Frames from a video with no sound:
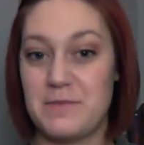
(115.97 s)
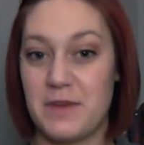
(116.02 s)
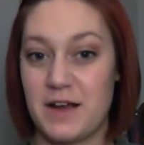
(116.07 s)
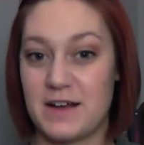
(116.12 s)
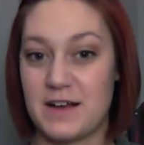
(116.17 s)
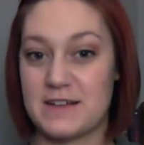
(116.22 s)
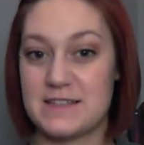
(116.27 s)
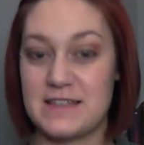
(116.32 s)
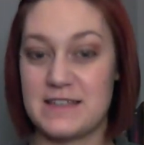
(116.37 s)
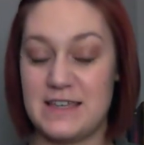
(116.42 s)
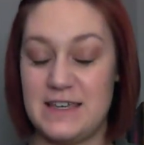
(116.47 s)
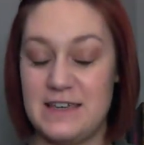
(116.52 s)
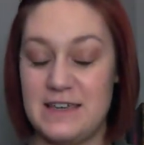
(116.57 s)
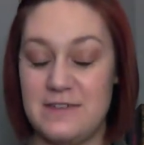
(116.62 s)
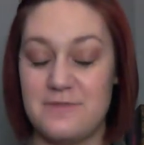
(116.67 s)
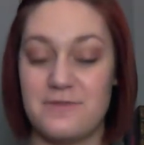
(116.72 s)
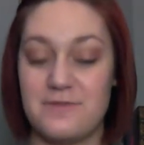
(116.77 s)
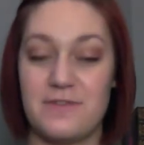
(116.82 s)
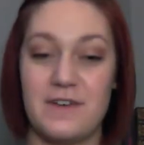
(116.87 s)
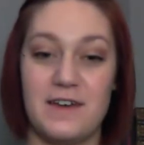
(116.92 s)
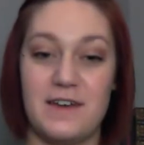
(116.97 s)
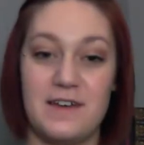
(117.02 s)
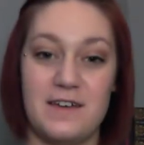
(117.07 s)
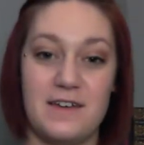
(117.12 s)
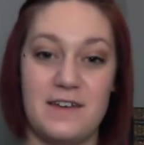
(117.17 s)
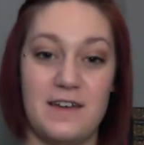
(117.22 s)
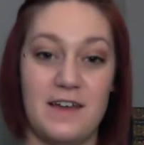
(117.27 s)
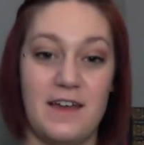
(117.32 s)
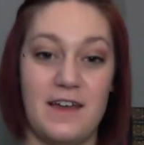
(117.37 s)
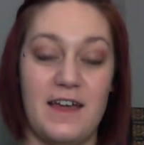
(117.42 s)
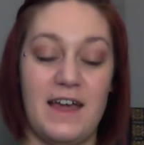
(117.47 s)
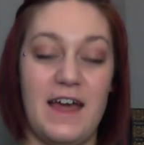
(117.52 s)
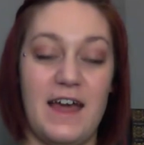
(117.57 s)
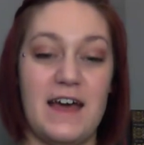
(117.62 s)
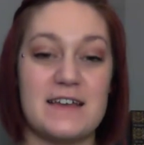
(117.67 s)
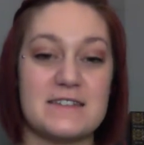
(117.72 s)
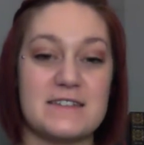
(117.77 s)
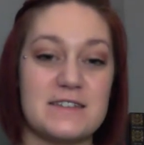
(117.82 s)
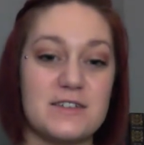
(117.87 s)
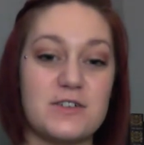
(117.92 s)
Mark's Eve
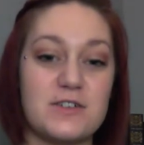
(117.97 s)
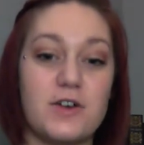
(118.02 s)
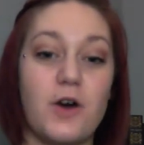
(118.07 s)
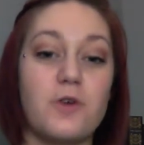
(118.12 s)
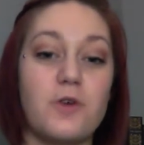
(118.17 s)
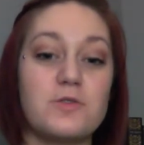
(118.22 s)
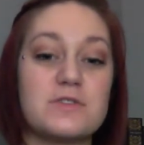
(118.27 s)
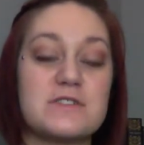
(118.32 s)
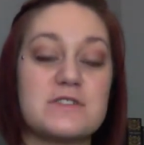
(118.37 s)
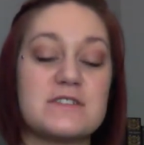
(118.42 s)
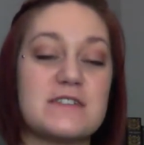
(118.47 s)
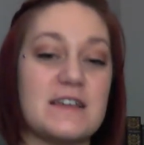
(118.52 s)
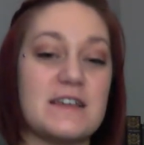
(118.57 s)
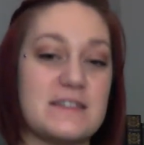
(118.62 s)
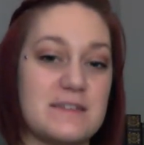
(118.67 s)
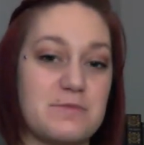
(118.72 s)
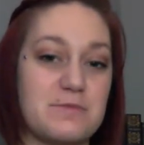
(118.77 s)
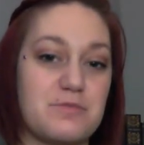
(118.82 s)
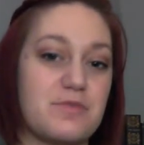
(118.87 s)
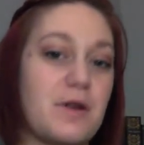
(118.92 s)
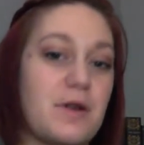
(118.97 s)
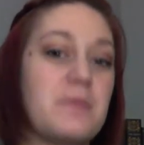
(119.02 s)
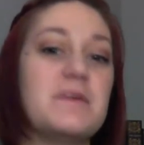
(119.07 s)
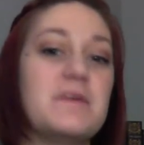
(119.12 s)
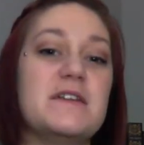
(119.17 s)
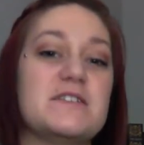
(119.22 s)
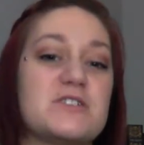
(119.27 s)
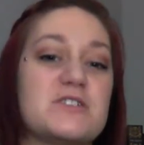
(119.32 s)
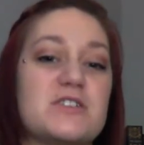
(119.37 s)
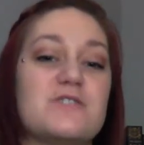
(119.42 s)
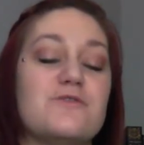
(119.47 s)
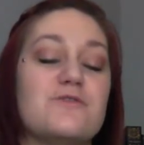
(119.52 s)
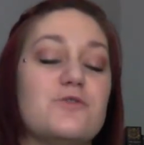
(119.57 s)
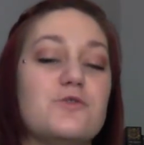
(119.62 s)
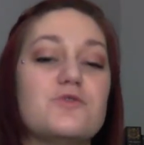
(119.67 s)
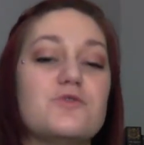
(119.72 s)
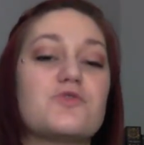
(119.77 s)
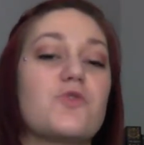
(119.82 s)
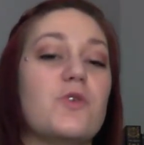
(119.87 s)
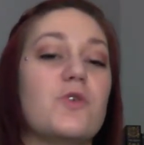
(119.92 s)
as a ghost, as a premonition of
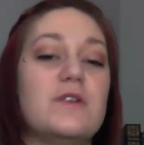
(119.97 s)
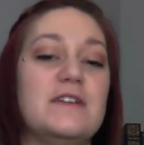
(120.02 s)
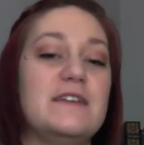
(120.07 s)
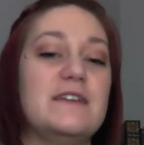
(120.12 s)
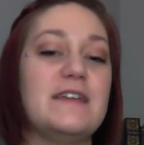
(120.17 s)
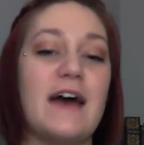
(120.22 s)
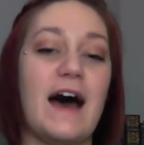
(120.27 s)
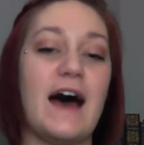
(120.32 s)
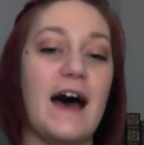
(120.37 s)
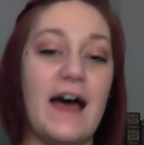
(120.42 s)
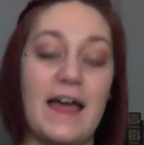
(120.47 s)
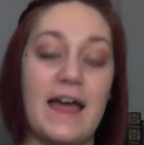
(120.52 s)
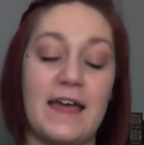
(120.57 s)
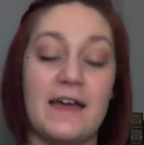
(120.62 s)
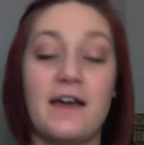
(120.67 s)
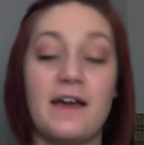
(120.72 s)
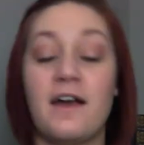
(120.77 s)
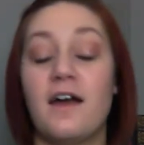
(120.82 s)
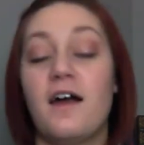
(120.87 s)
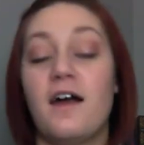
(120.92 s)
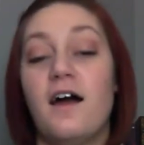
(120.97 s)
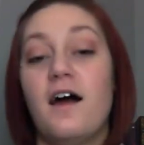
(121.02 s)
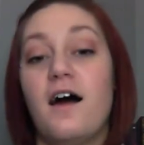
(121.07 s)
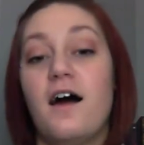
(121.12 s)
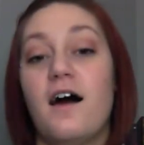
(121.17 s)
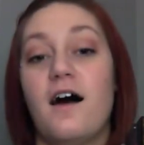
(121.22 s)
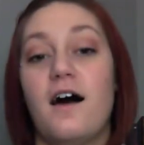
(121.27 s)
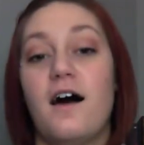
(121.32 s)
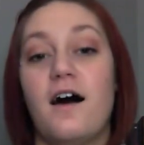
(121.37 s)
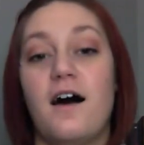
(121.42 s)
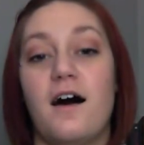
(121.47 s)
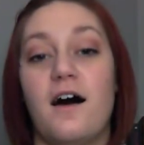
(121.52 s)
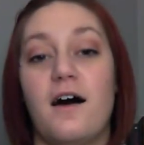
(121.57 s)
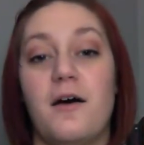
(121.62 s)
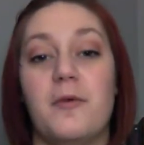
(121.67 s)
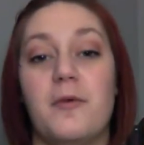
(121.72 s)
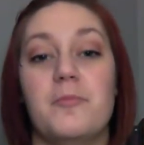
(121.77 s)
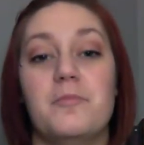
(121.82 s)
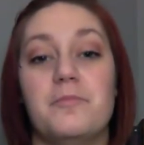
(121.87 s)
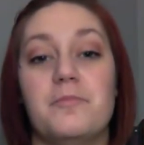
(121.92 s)
who's going to die,
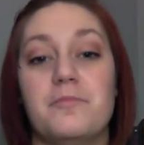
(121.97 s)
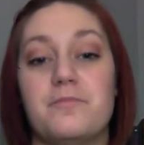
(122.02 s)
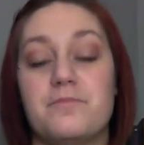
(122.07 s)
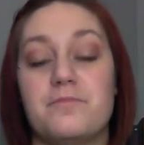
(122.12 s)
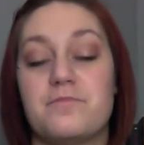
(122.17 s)
um,